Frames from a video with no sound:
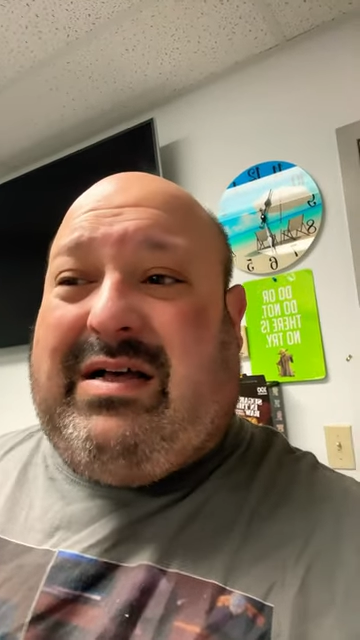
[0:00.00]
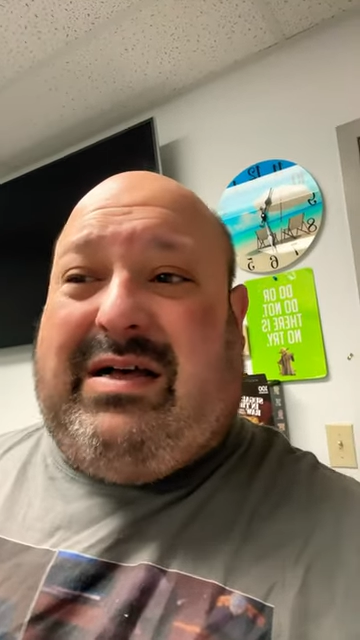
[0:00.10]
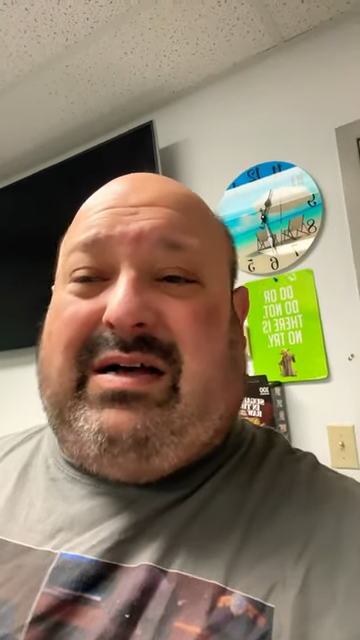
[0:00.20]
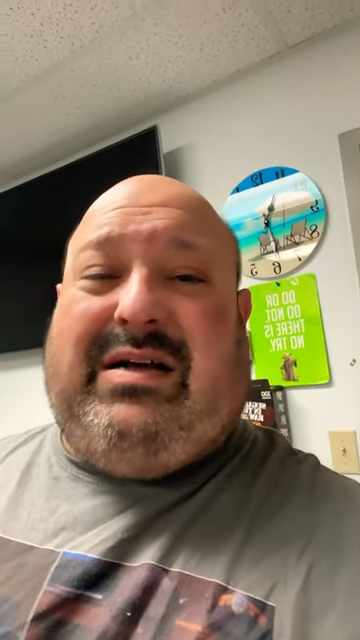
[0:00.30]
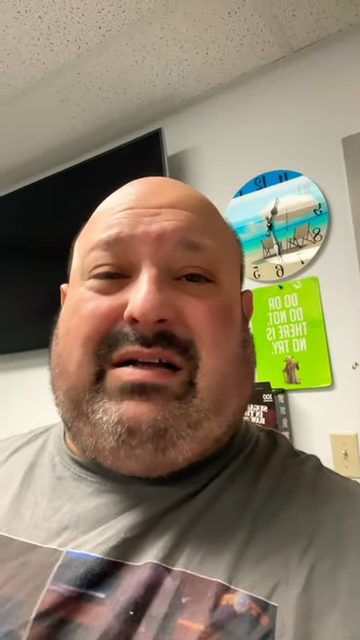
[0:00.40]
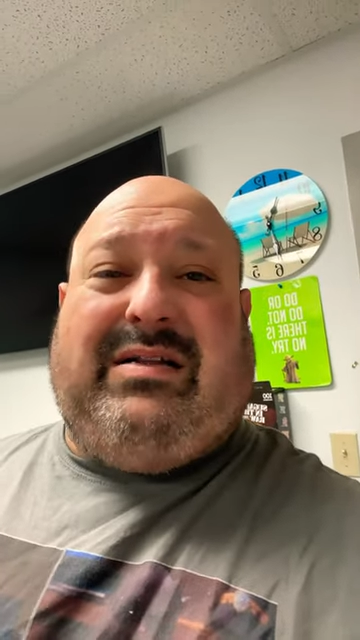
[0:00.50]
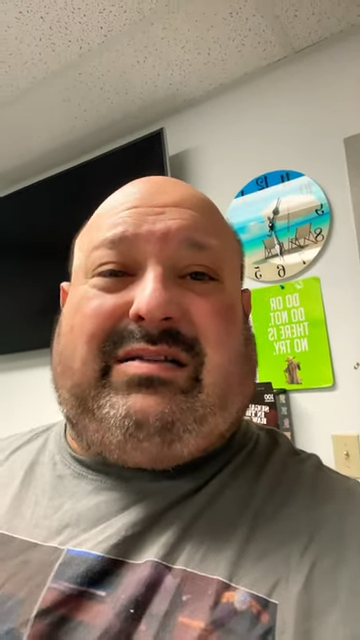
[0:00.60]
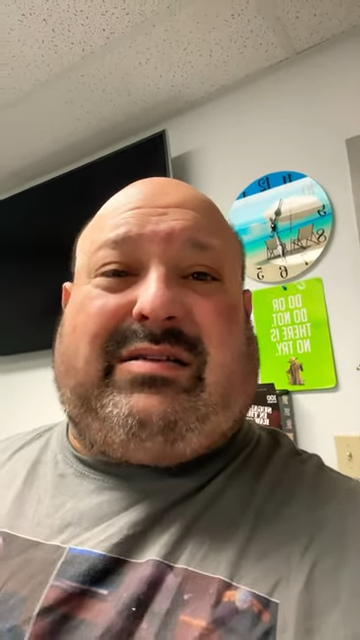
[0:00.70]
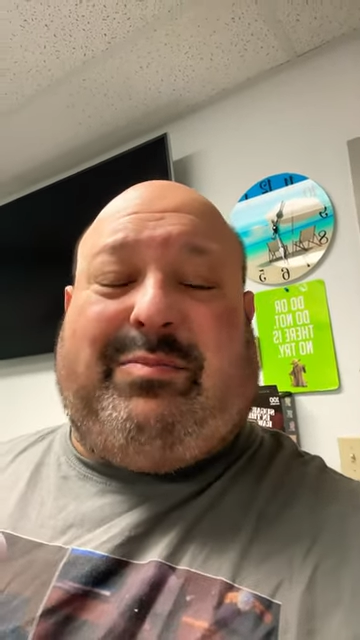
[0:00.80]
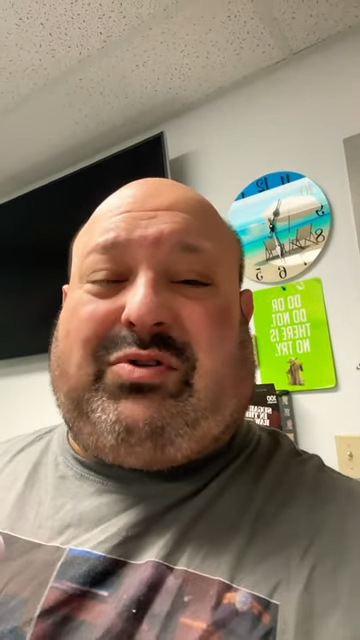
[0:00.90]
uh,
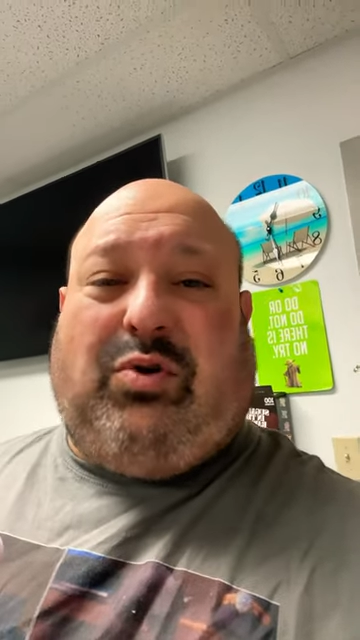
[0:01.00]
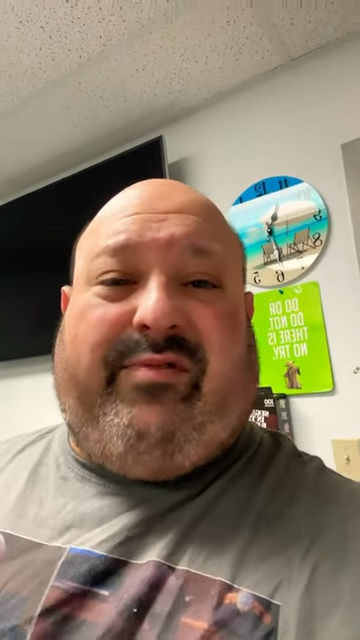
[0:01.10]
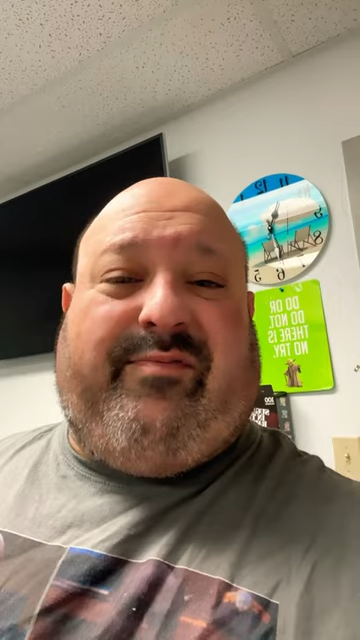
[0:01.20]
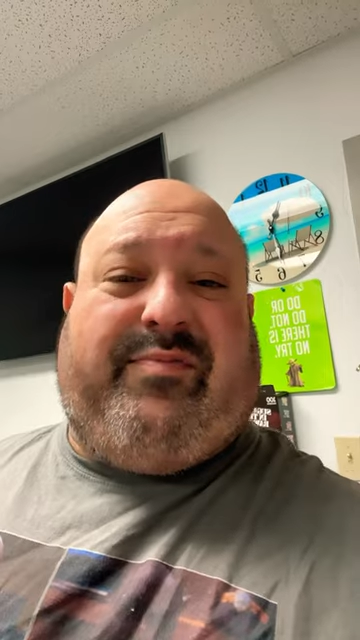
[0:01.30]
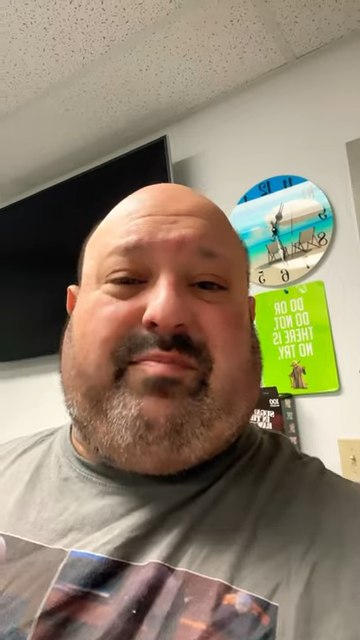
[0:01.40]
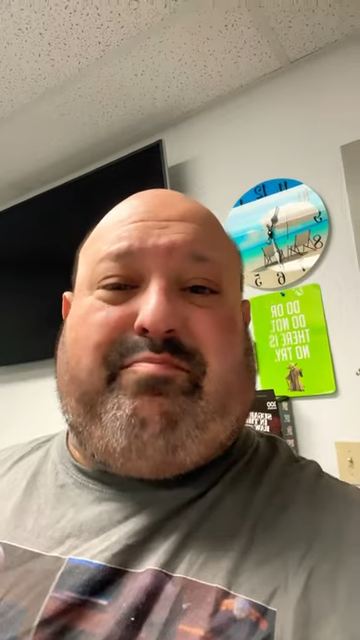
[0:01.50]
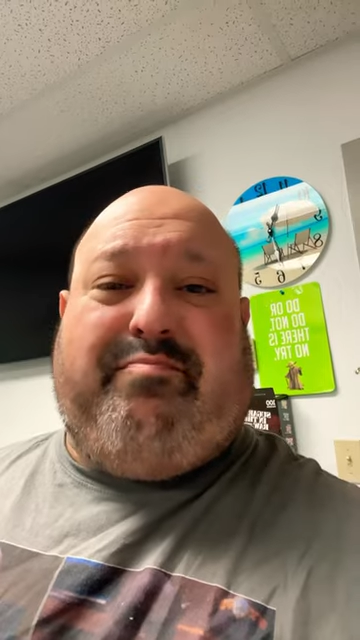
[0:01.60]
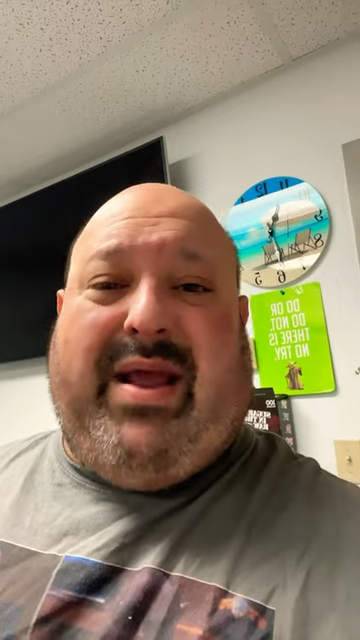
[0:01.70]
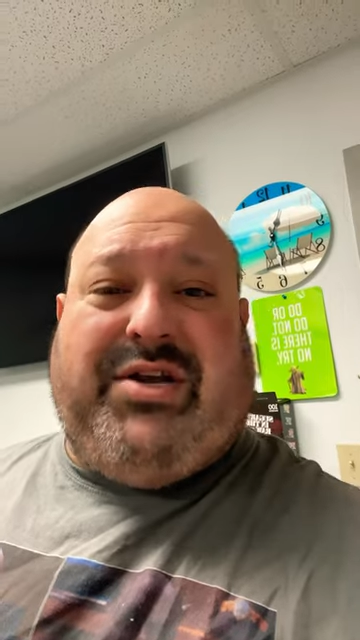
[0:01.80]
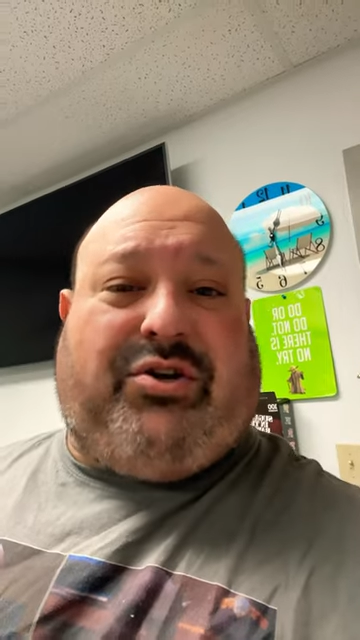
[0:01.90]
some sort of
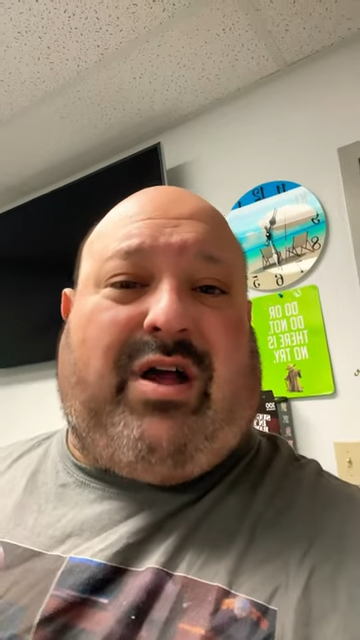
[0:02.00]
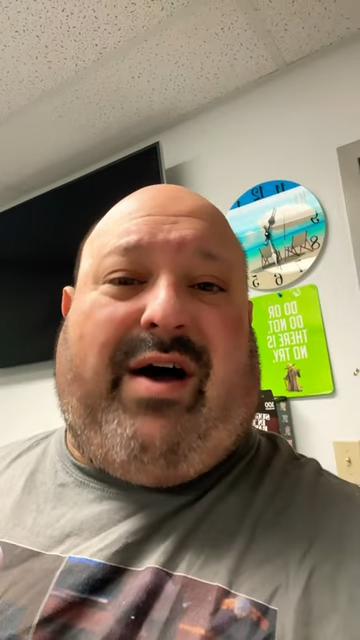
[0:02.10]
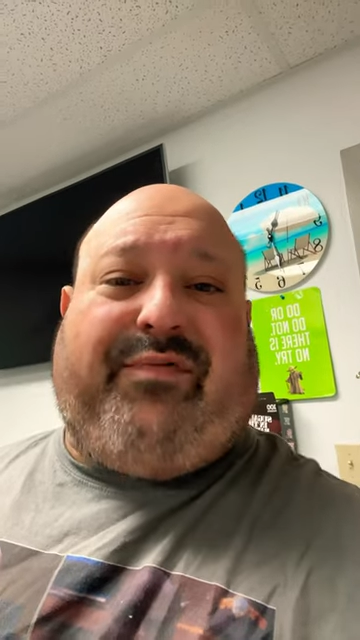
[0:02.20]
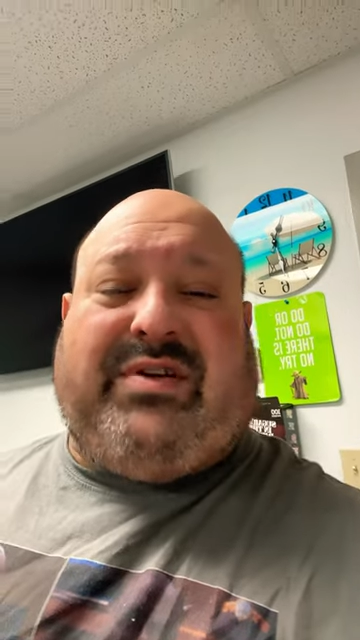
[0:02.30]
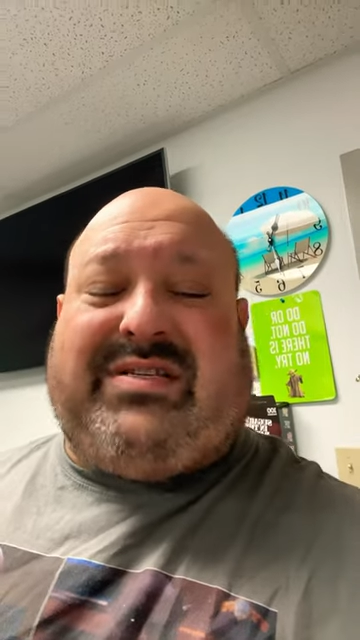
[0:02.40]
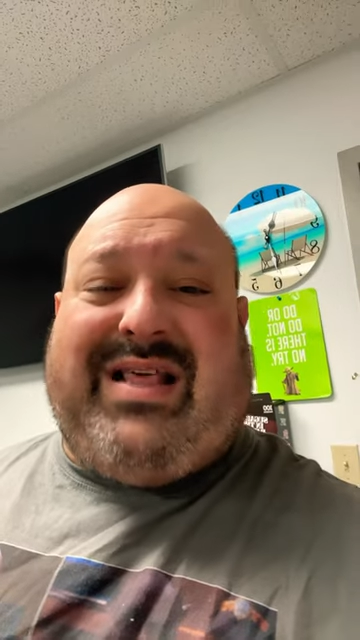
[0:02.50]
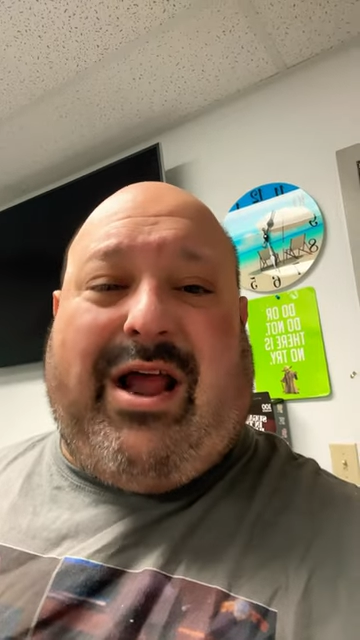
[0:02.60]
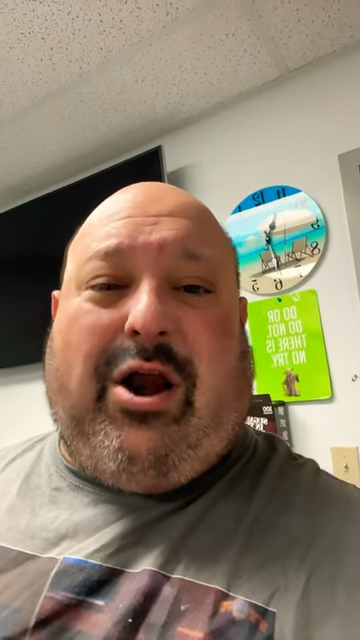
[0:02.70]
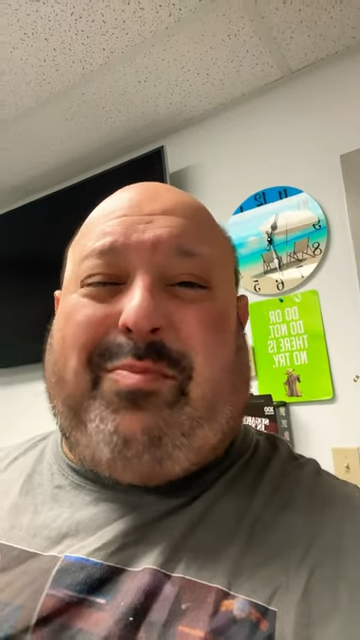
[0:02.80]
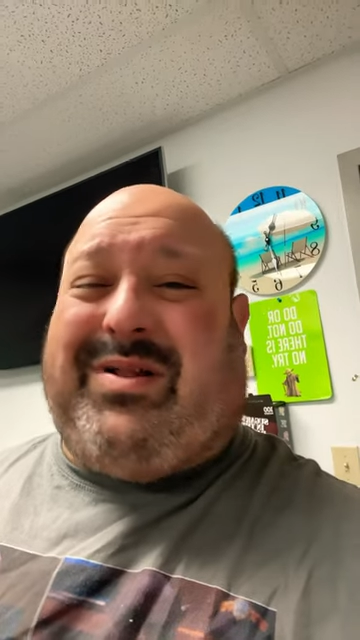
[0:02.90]
major conference there,